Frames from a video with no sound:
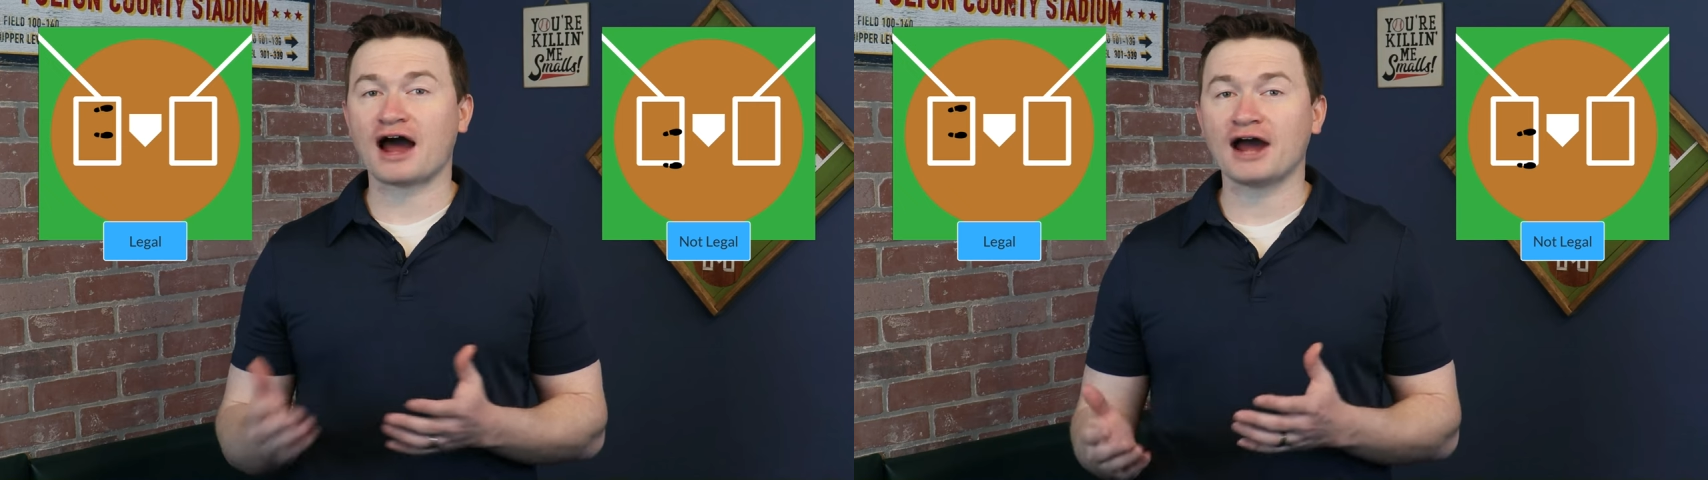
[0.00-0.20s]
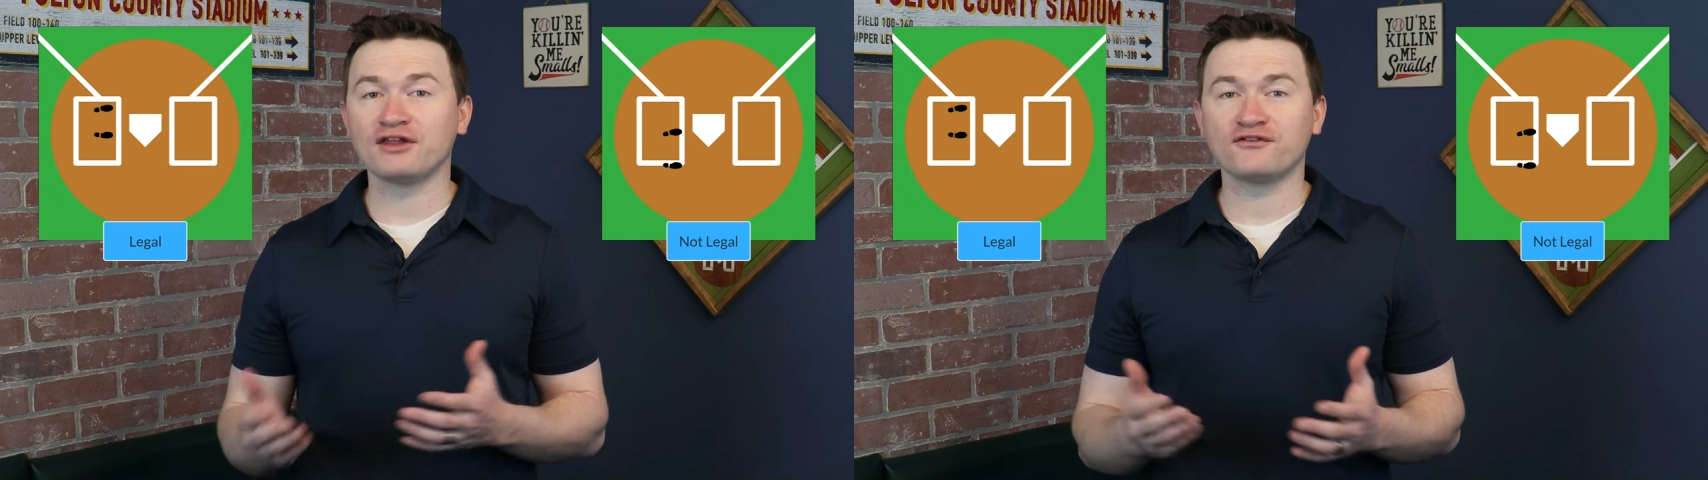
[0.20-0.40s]

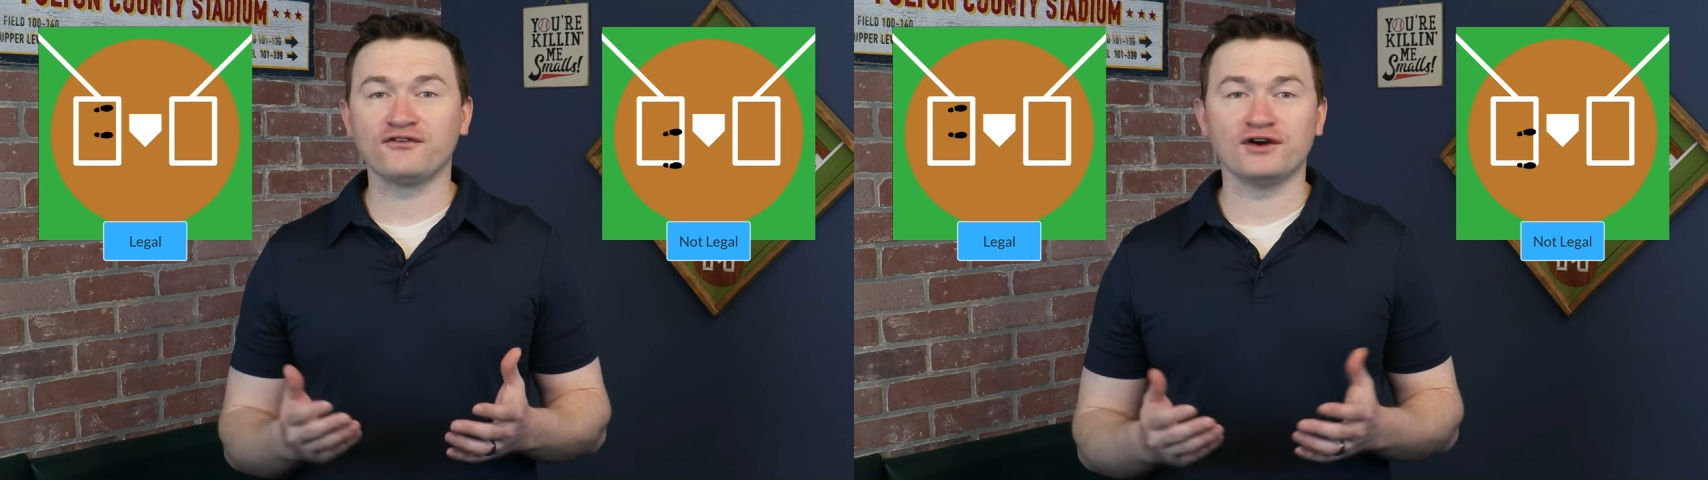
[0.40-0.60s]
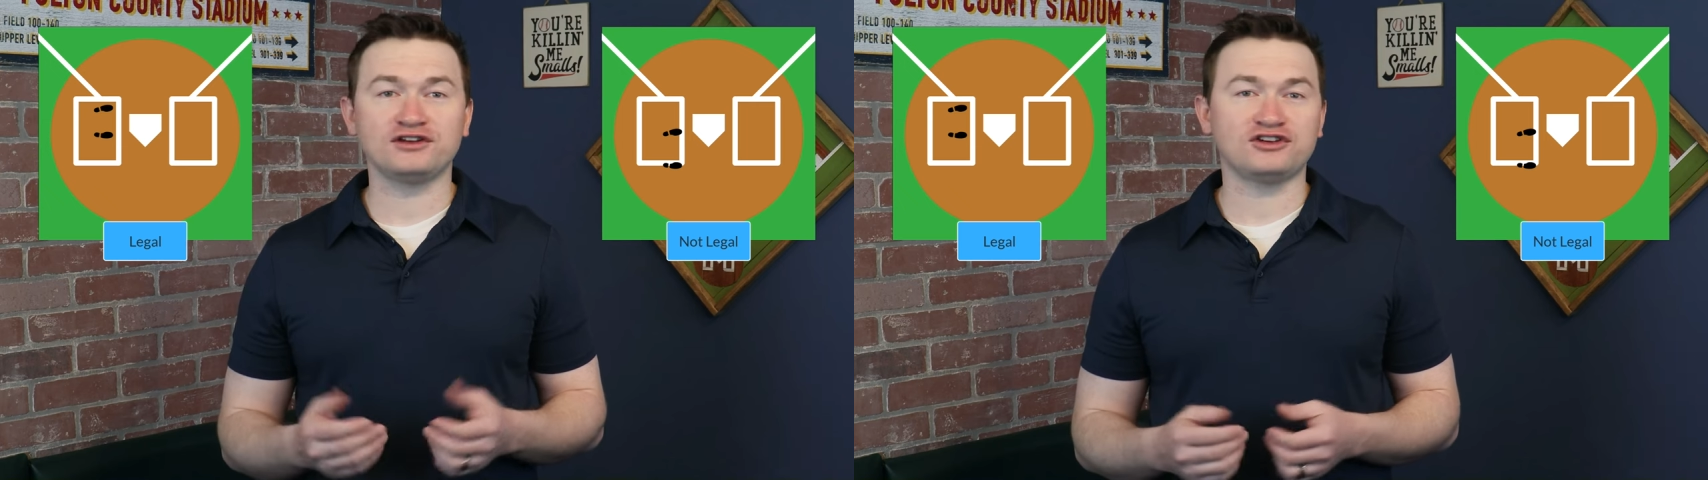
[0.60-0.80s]
either
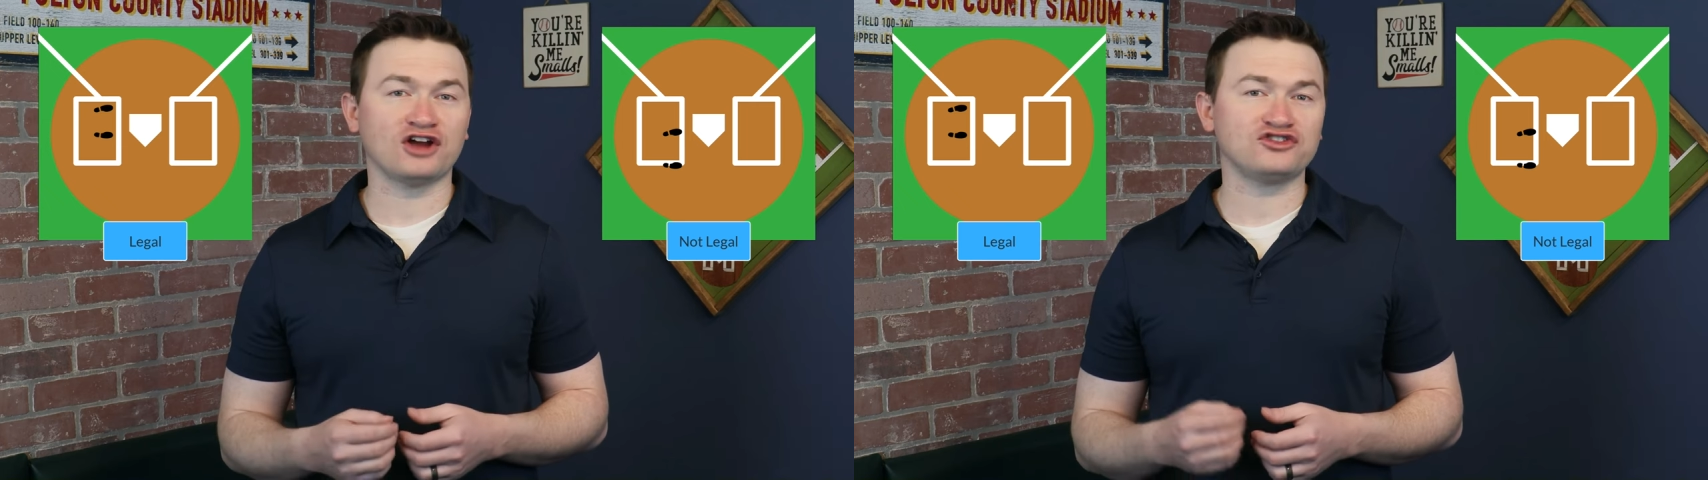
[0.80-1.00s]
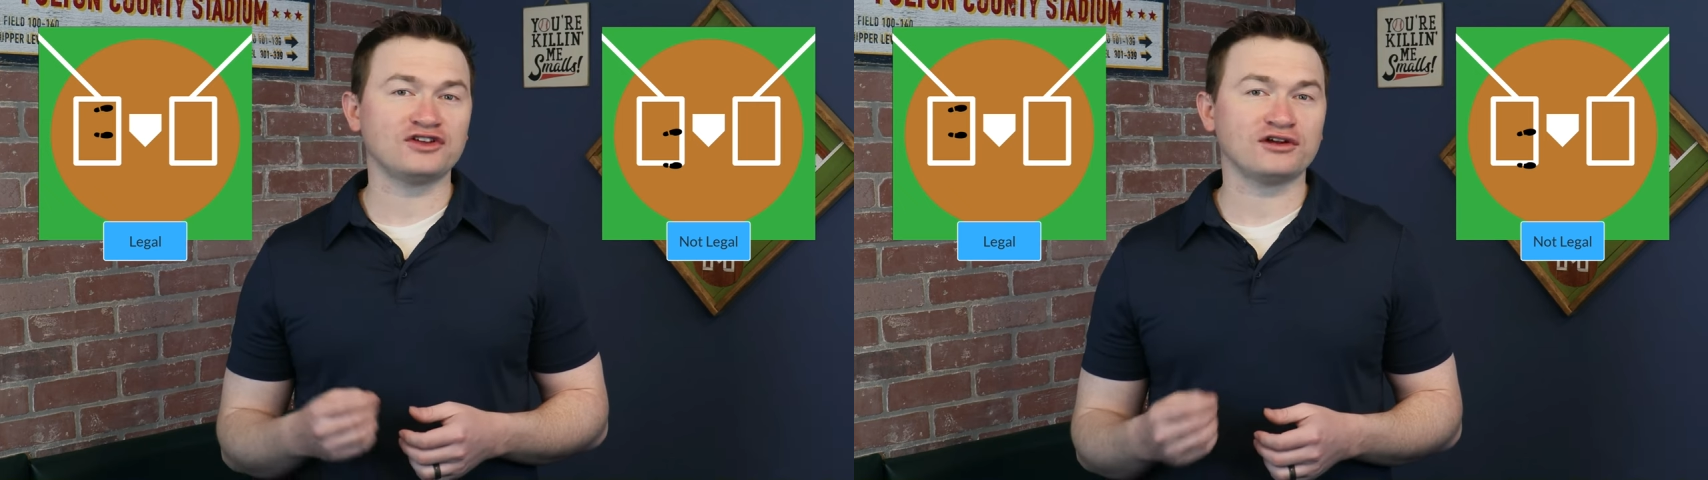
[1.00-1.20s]
foot
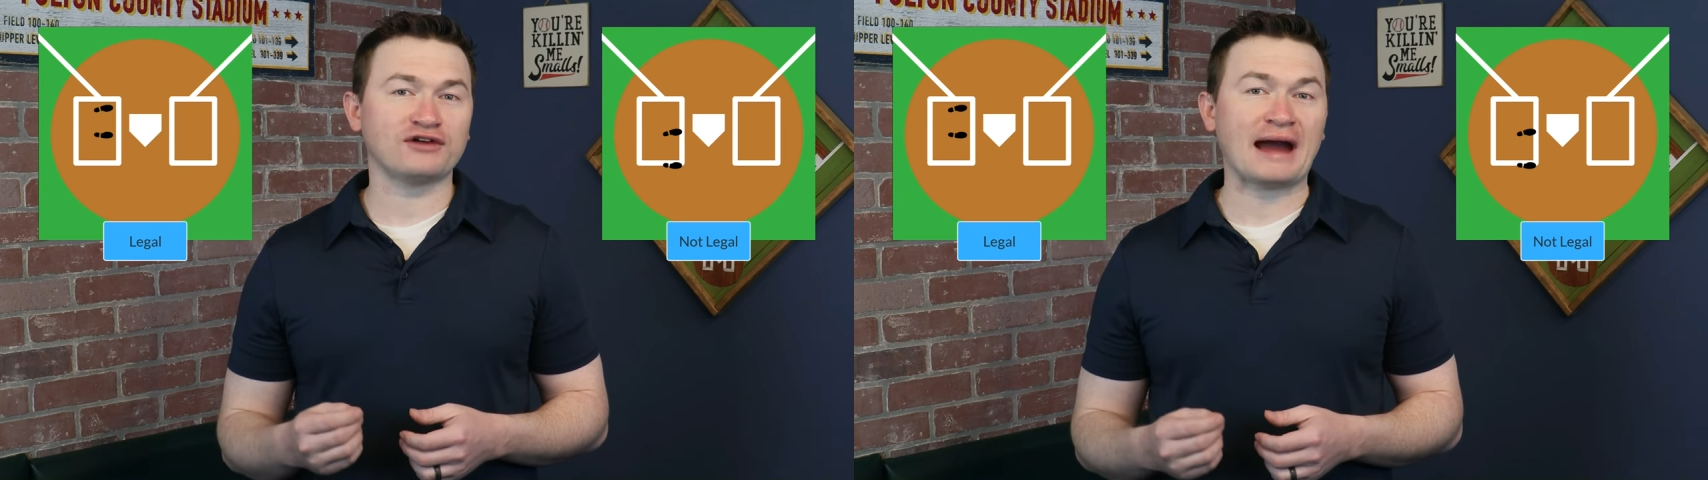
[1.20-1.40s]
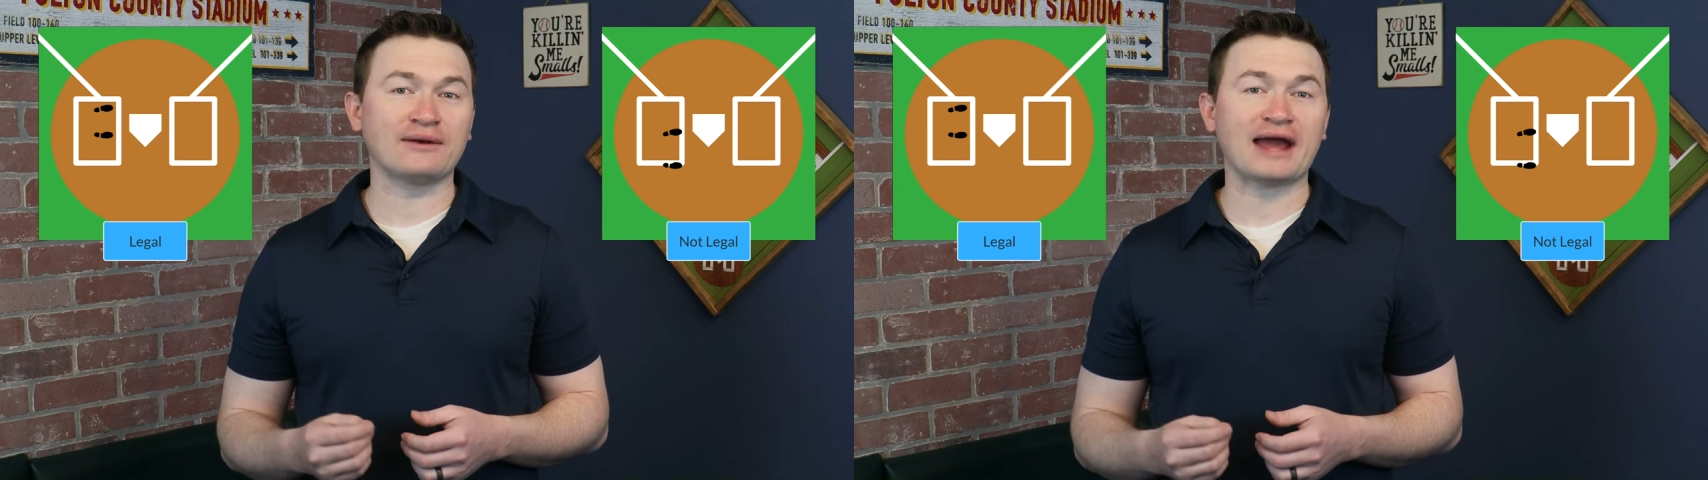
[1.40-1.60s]
touching the ground